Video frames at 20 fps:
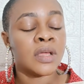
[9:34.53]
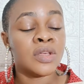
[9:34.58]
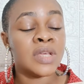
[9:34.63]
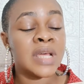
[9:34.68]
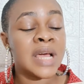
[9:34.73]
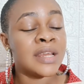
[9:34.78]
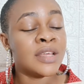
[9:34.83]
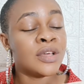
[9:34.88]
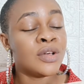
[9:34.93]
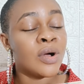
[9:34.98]

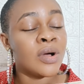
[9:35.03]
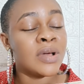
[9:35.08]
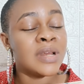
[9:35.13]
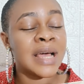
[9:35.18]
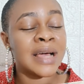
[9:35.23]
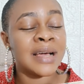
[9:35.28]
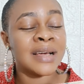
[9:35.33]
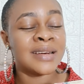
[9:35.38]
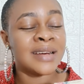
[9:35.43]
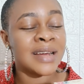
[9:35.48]
You are the God
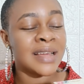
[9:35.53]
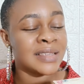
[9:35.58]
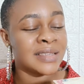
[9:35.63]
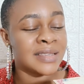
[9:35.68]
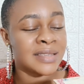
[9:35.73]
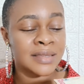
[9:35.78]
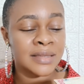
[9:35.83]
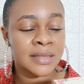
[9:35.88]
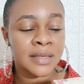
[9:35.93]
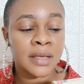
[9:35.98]
that
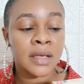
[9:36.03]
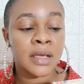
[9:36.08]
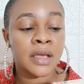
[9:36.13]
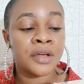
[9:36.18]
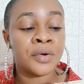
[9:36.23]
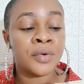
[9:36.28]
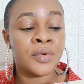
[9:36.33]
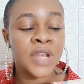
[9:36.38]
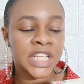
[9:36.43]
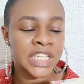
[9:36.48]
grants
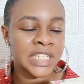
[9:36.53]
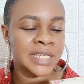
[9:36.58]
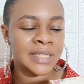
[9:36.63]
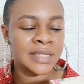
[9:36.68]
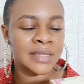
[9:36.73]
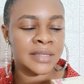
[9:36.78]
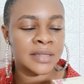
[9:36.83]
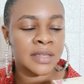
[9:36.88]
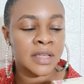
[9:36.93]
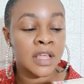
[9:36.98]

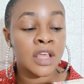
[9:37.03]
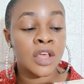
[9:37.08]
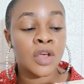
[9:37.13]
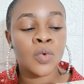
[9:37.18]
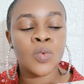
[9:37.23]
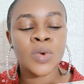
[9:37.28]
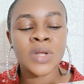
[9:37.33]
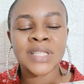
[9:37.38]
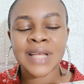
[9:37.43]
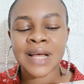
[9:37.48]
riches
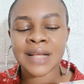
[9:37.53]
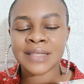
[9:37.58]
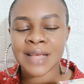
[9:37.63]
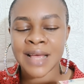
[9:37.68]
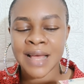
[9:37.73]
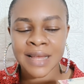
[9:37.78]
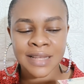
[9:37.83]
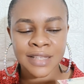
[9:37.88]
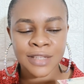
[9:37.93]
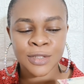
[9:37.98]
without
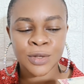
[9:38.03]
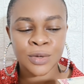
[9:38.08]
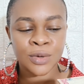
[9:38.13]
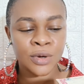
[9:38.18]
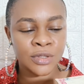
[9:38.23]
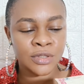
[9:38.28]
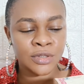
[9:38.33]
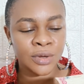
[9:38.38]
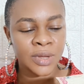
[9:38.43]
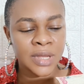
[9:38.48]
adding
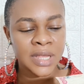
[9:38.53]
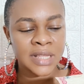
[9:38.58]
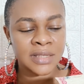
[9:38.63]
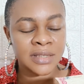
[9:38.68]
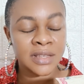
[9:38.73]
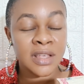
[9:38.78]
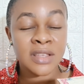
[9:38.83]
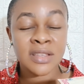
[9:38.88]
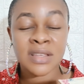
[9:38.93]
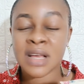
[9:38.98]
sorrow to
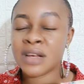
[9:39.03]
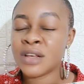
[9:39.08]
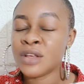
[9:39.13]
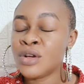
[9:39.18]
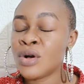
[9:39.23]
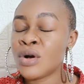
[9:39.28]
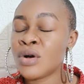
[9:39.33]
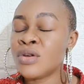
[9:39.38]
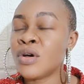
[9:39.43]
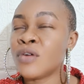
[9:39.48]
it. You are the
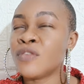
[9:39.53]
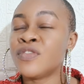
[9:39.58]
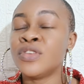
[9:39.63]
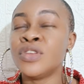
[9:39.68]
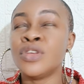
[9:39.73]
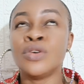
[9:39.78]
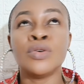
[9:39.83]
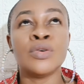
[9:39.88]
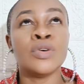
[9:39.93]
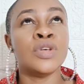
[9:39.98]
God of
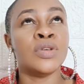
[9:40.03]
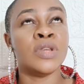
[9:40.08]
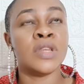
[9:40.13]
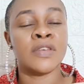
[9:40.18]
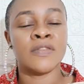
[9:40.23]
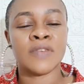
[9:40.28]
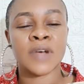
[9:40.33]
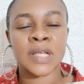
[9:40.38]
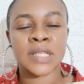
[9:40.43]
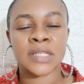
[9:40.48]
the whole
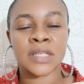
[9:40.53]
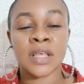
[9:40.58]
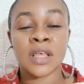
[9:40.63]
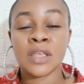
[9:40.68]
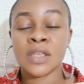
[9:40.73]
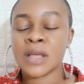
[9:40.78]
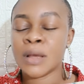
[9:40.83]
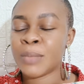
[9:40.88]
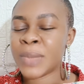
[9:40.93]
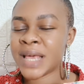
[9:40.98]
universe.
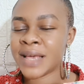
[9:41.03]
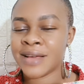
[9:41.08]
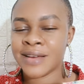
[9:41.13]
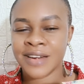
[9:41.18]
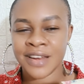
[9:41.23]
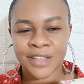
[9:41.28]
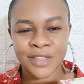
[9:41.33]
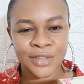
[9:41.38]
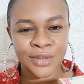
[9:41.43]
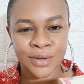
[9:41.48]
You are my
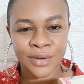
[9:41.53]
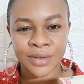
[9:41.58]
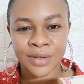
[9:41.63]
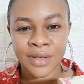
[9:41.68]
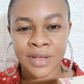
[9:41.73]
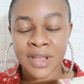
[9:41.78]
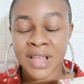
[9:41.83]
creator.